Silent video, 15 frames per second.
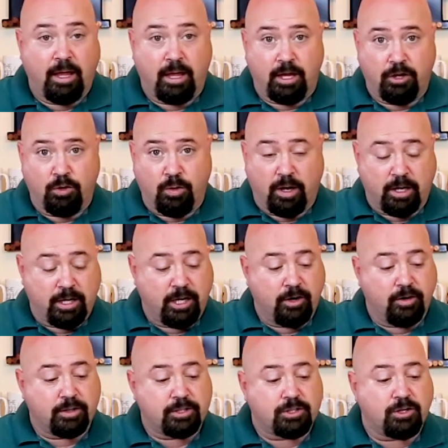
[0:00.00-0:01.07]
And you can hear
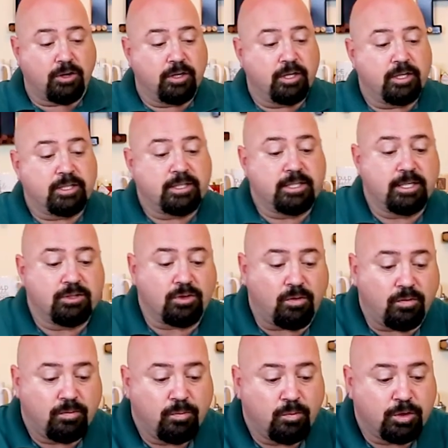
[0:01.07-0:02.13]
it starting to
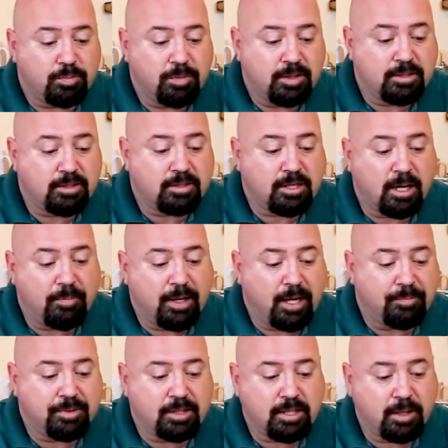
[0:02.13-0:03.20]
sizzle, which means it's coming
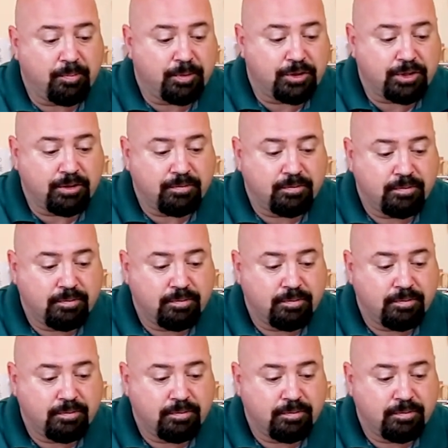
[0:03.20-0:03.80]
up to temperature.